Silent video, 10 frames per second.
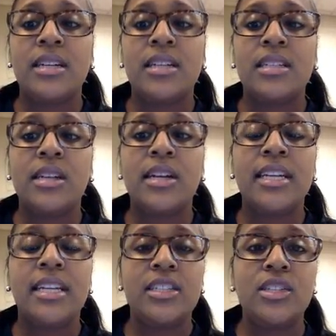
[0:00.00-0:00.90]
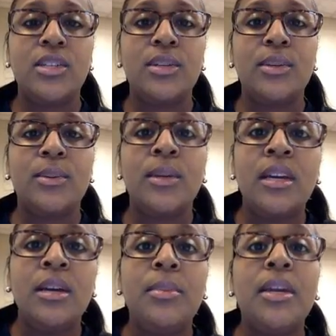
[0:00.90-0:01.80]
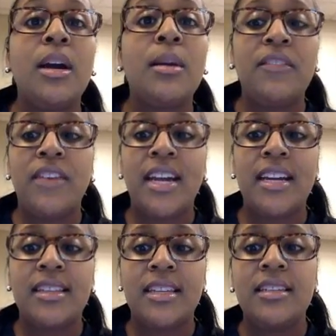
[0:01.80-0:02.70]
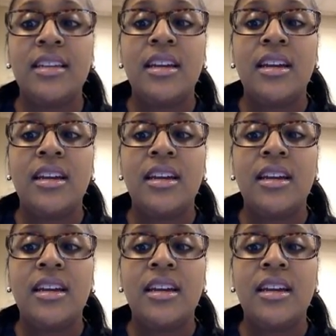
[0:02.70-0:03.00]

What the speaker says: are starting to become affected.